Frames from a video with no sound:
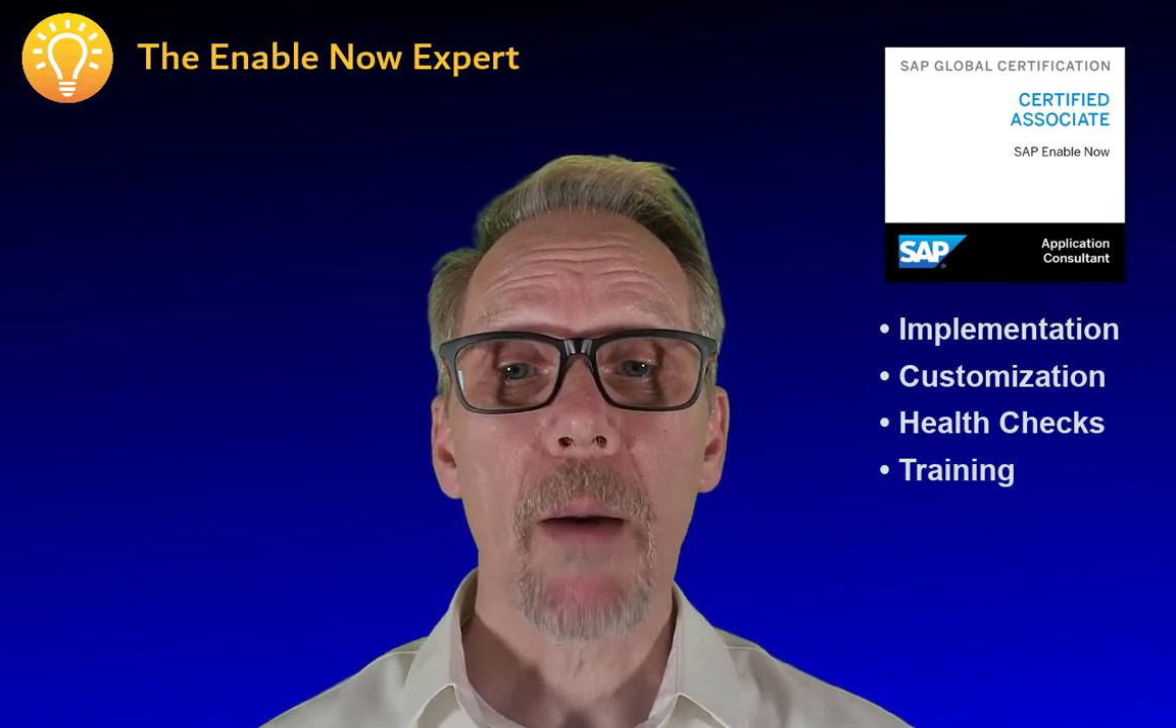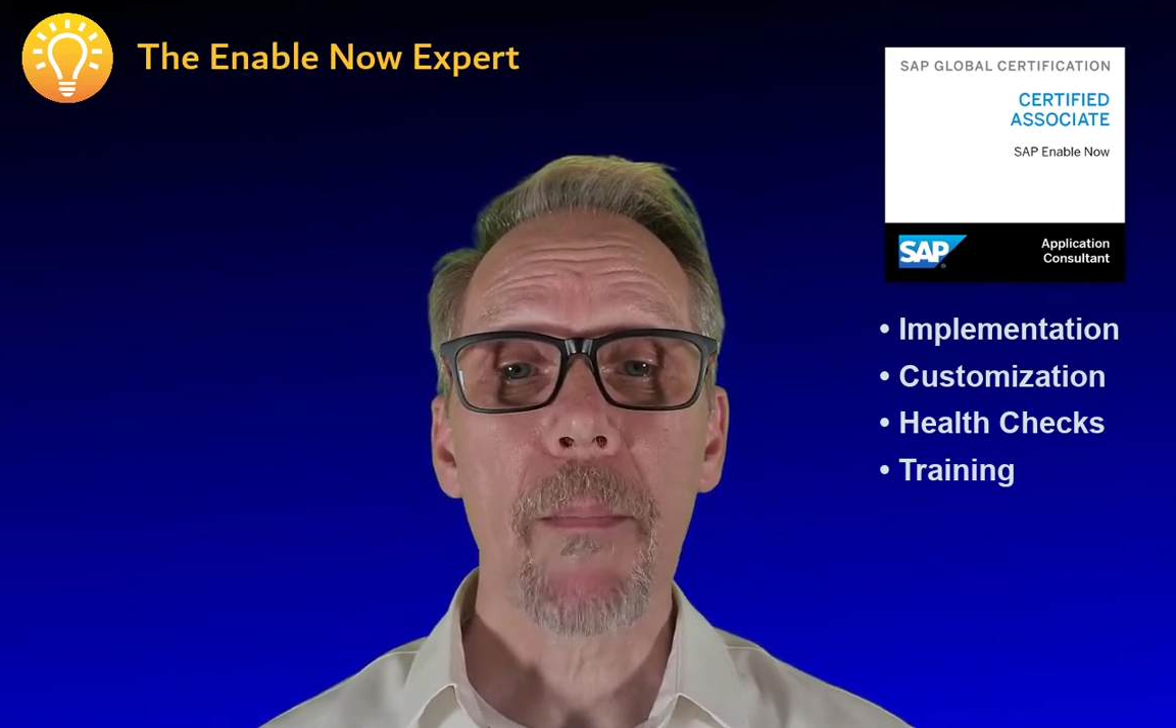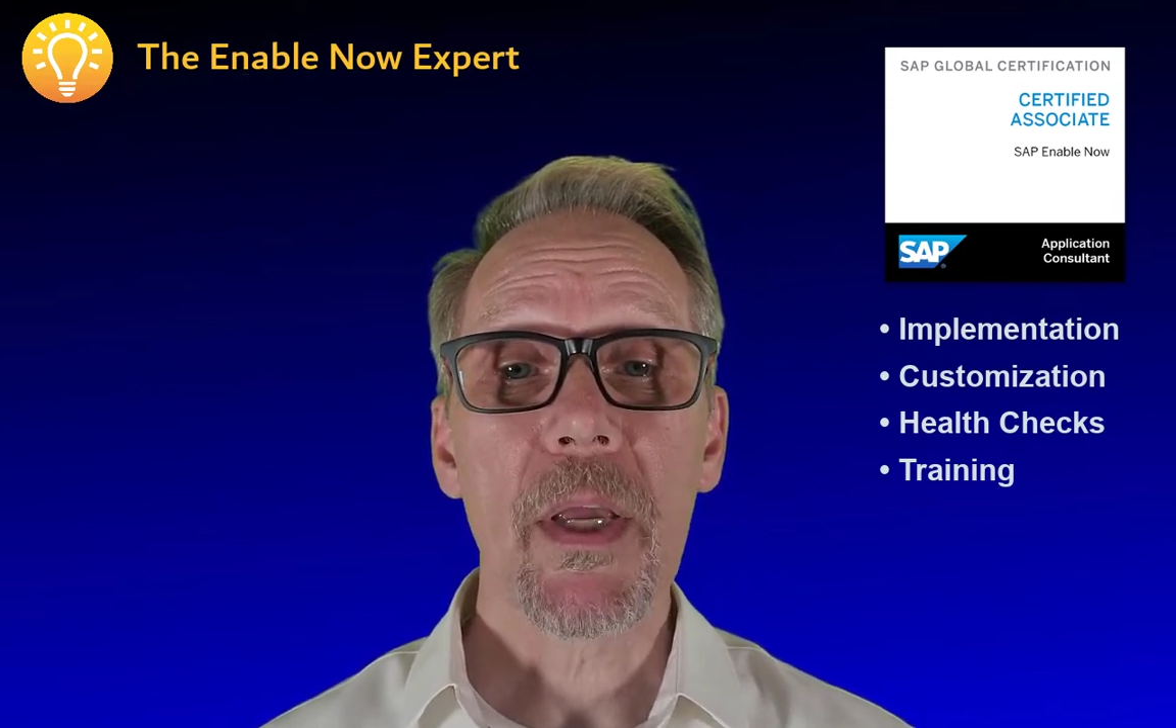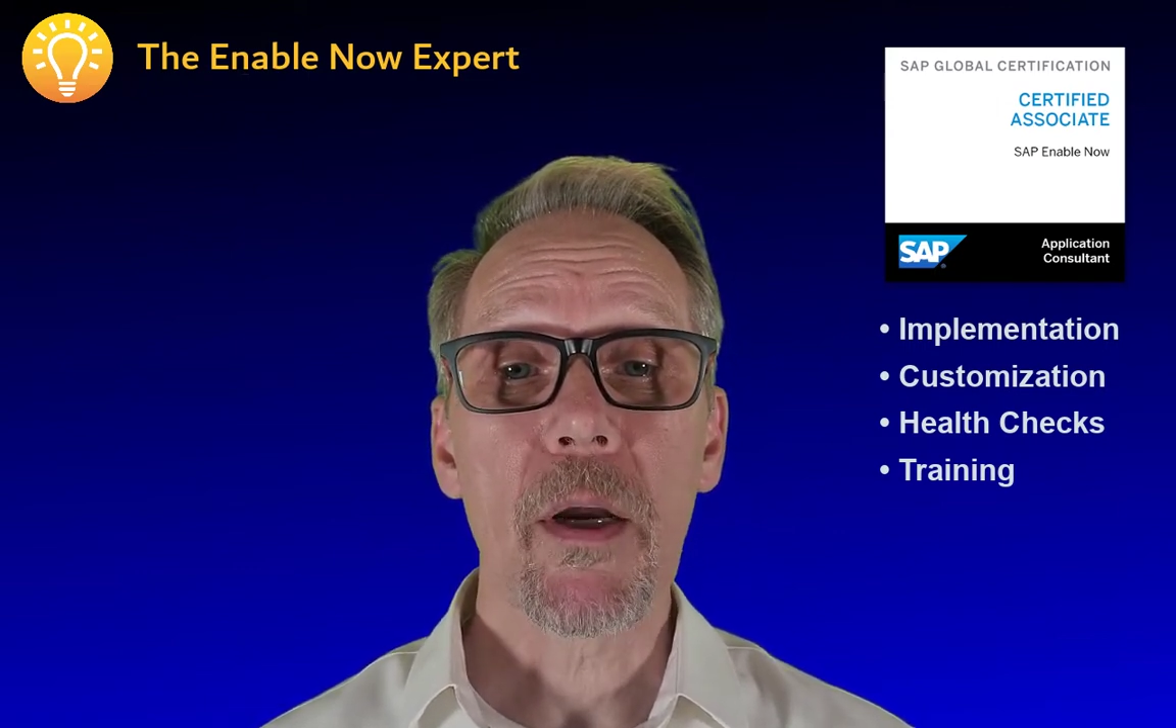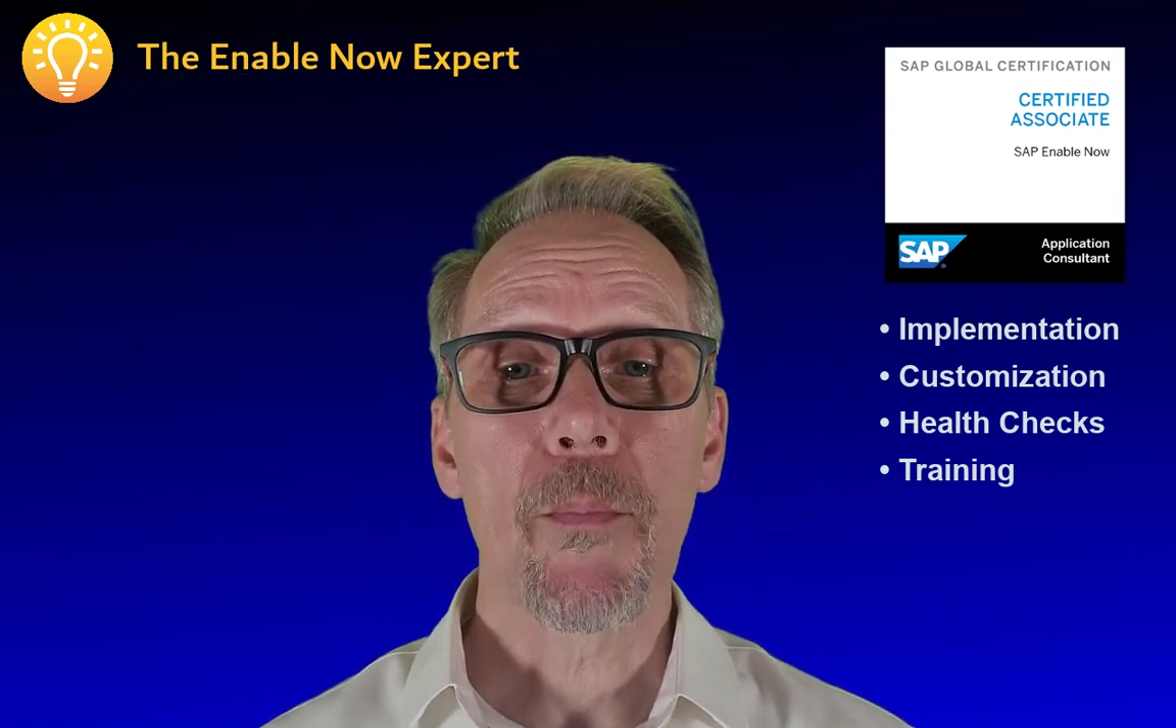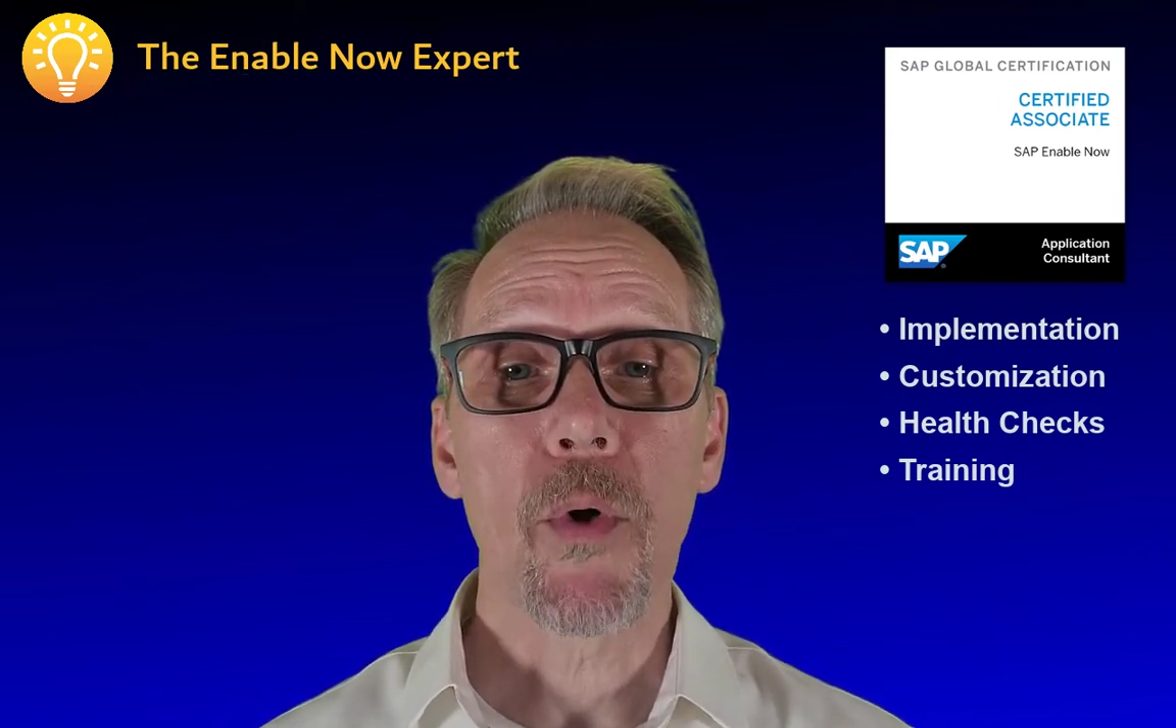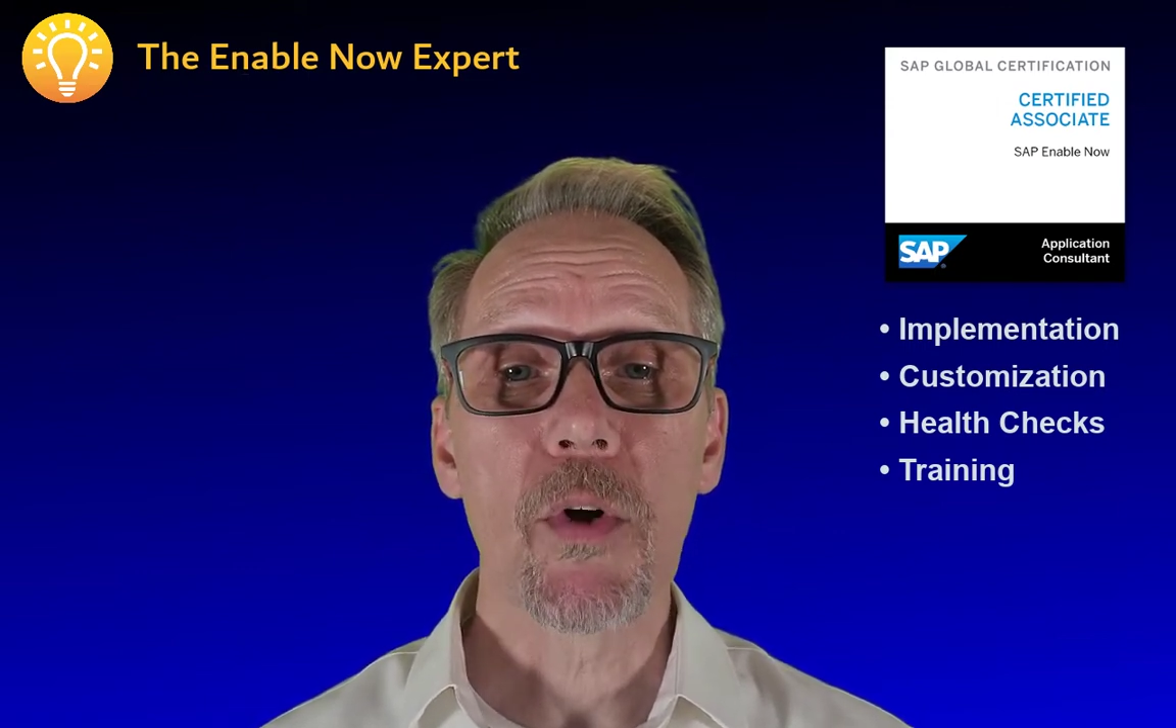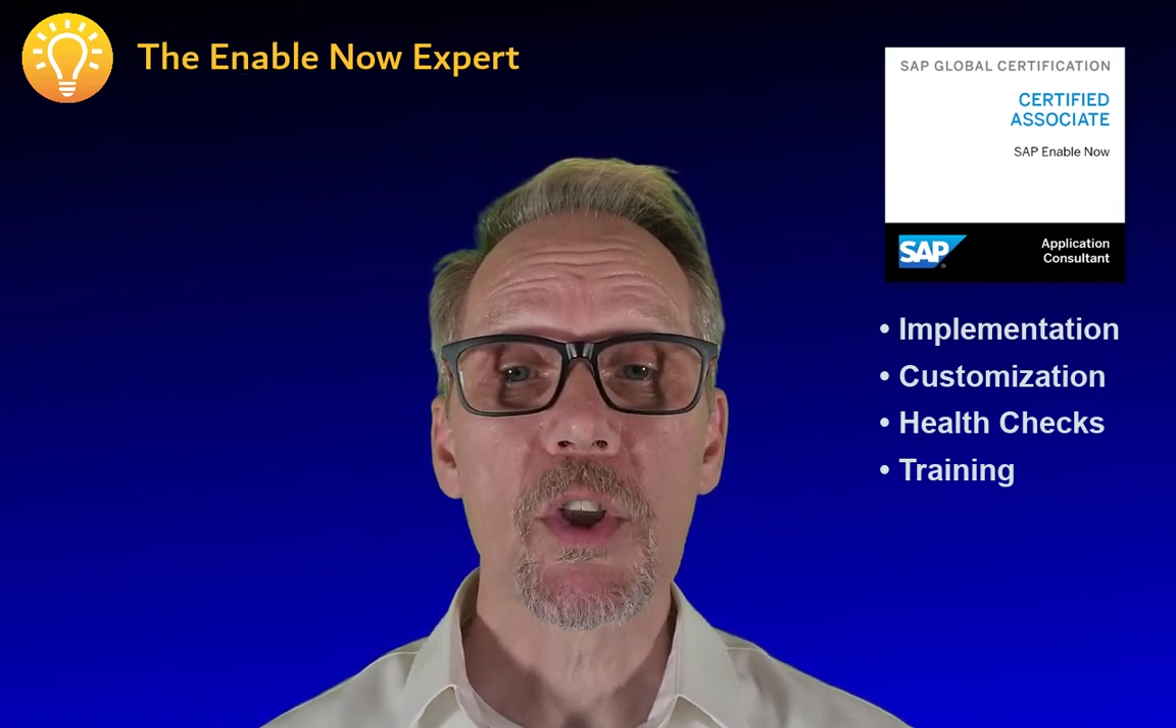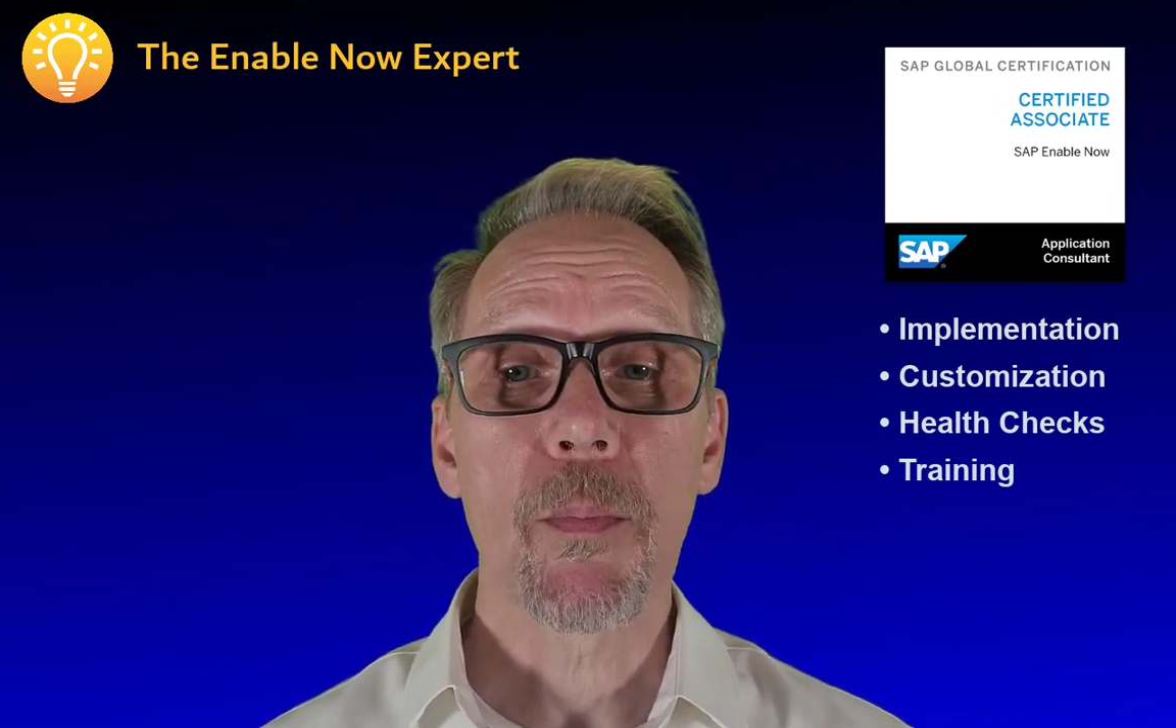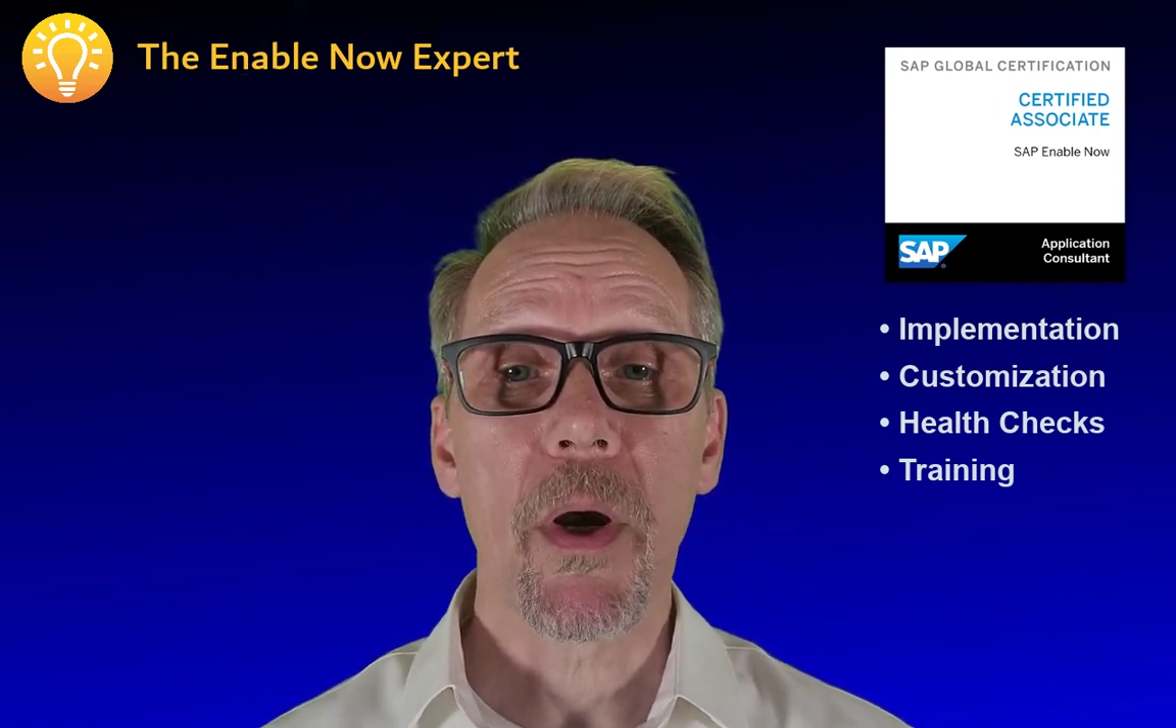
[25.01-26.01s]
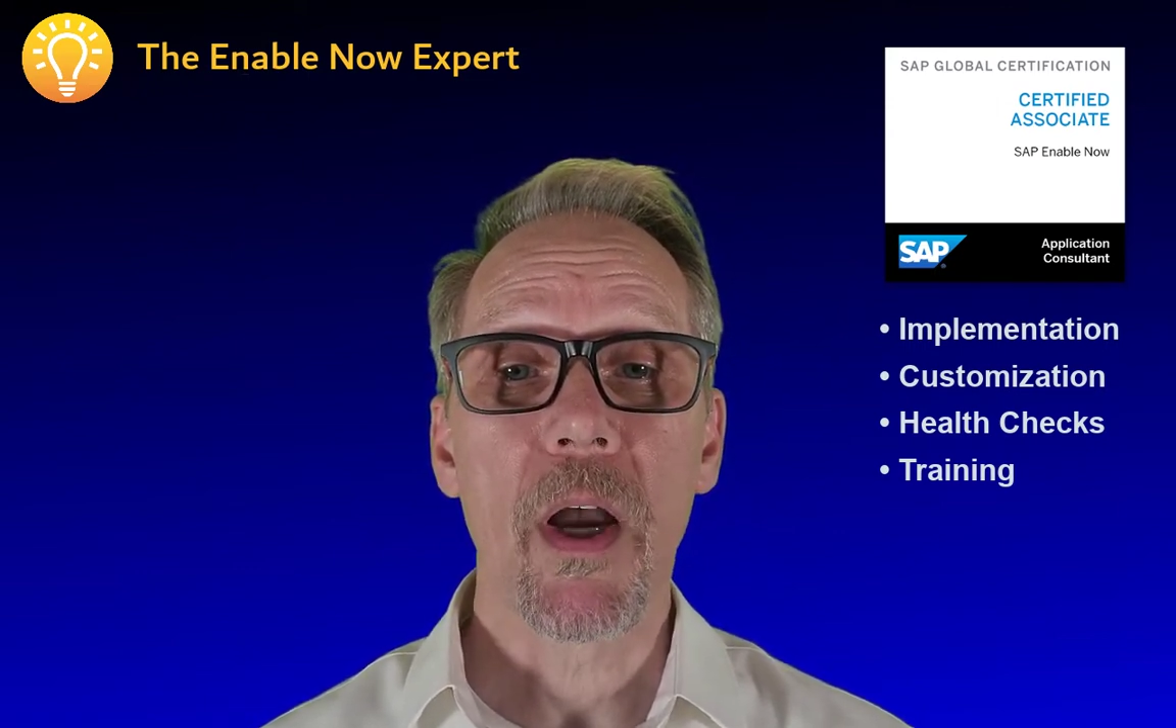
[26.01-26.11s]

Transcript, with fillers: I'm being approached by